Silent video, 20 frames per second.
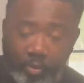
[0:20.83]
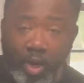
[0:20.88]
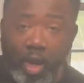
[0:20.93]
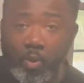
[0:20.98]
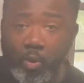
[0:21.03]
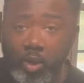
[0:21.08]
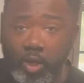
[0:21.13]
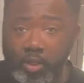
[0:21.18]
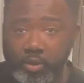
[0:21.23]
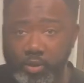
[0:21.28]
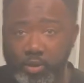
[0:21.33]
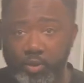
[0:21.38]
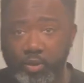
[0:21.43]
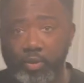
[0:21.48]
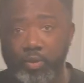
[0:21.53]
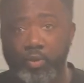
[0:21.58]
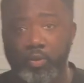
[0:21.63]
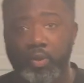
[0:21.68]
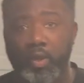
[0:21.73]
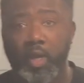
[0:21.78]
wanted
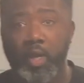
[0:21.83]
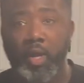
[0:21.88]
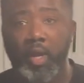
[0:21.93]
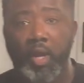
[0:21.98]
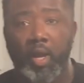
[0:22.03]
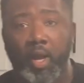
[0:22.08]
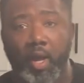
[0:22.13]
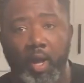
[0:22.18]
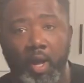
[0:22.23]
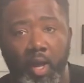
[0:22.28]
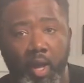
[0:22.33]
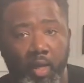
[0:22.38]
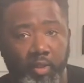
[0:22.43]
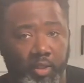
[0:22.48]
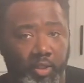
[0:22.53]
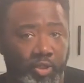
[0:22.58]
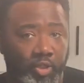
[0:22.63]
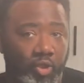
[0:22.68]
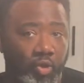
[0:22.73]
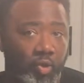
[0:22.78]
to
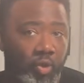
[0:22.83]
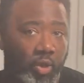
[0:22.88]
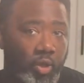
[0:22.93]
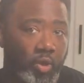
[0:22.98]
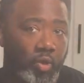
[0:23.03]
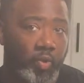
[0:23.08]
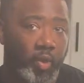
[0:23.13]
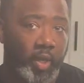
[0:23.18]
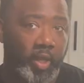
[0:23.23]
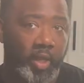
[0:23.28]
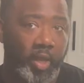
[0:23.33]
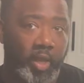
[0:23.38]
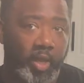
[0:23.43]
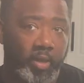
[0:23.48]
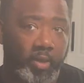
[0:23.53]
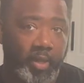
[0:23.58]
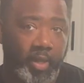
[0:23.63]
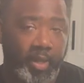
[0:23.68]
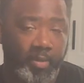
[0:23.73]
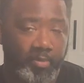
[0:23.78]
just do a quick
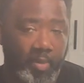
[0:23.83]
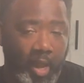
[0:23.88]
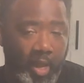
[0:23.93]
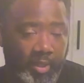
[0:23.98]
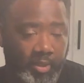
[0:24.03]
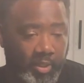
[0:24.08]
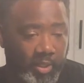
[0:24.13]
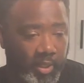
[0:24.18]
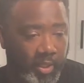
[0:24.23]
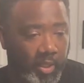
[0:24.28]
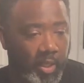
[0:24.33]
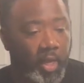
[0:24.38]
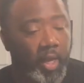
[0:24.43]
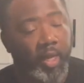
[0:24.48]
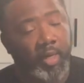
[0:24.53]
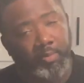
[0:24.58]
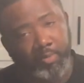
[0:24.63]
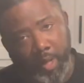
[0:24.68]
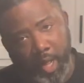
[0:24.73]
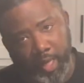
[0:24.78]
unboxing
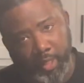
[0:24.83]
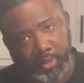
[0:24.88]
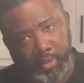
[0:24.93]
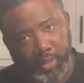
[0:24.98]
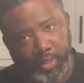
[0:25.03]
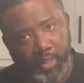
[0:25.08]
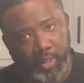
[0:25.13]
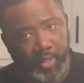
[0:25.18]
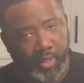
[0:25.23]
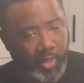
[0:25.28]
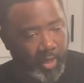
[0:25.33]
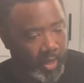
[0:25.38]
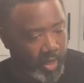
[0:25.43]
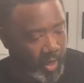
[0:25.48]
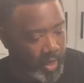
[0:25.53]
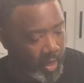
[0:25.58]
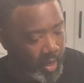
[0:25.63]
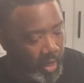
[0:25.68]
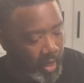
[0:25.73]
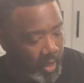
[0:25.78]

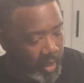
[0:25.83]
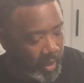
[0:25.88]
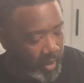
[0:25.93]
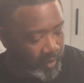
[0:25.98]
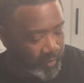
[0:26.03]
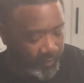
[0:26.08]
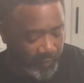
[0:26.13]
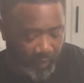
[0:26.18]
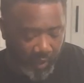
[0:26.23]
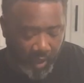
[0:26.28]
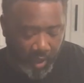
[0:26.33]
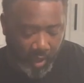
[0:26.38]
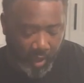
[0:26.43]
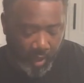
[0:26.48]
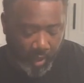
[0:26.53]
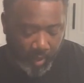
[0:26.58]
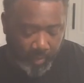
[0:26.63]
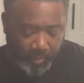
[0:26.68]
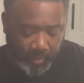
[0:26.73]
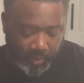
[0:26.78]

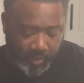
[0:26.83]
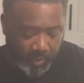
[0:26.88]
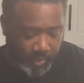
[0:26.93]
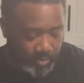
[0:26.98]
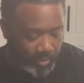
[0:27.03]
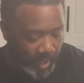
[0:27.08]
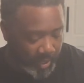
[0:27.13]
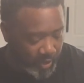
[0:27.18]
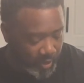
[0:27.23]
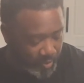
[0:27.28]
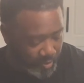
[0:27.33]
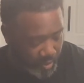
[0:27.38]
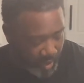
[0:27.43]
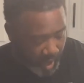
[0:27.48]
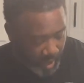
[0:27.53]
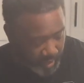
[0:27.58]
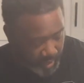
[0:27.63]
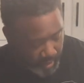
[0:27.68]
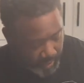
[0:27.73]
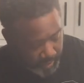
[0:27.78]
of my new
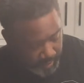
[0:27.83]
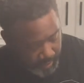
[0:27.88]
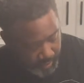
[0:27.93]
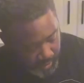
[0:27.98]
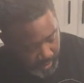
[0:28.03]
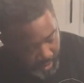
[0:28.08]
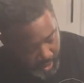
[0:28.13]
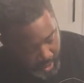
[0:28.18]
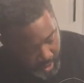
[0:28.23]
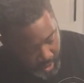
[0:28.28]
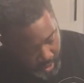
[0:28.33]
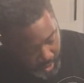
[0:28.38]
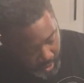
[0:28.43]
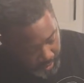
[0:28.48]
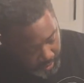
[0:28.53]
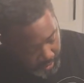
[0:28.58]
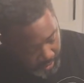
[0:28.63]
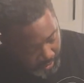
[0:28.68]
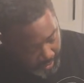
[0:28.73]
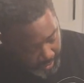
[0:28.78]
products
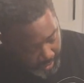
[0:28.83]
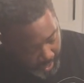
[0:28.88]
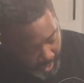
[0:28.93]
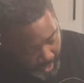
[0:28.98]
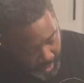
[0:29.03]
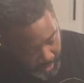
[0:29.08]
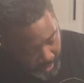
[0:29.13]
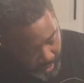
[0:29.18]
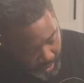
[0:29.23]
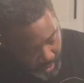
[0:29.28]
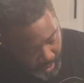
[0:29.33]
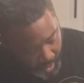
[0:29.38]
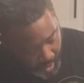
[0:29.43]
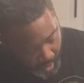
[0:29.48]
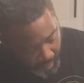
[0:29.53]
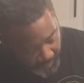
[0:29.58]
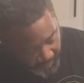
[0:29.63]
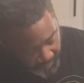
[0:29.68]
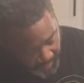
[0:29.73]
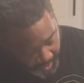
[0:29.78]
that I got
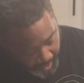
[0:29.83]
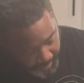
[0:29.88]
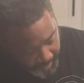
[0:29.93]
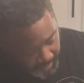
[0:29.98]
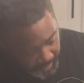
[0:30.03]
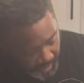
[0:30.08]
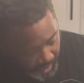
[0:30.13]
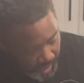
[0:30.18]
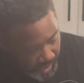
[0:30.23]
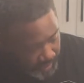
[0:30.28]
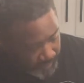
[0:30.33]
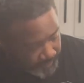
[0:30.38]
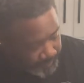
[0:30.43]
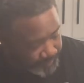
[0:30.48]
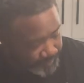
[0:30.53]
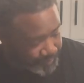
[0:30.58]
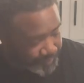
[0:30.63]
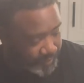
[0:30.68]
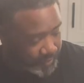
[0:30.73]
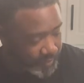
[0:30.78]
off of Amazon.
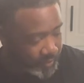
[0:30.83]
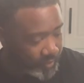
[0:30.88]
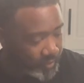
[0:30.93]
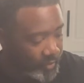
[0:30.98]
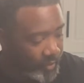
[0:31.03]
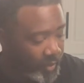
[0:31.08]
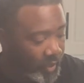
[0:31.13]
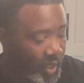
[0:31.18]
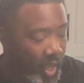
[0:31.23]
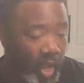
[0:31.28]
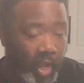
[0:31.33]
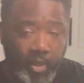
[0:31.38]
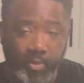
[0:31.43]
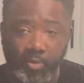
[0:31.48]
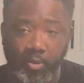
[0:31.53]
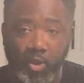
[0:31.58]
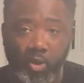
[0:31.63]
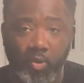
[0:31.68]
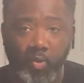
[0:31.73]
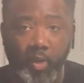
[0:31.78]
I am
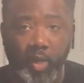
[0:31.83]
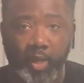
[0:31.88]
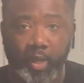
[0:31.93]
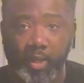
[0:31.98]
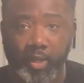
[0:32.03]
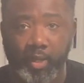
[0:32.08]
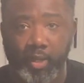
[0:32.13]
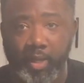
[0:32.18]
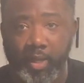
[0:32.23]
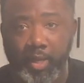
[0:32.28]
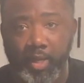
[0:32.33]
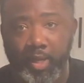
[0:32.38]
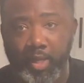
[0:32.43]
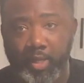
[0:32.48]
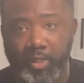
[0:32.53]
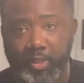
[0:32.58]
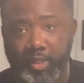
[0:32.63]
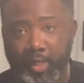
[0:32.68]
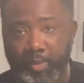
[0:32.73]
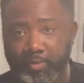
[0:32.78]
in no way
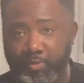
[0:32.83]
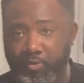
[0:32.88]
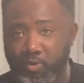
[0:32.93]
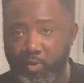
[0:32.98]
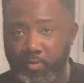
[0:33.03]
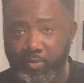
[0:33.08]
in shape or form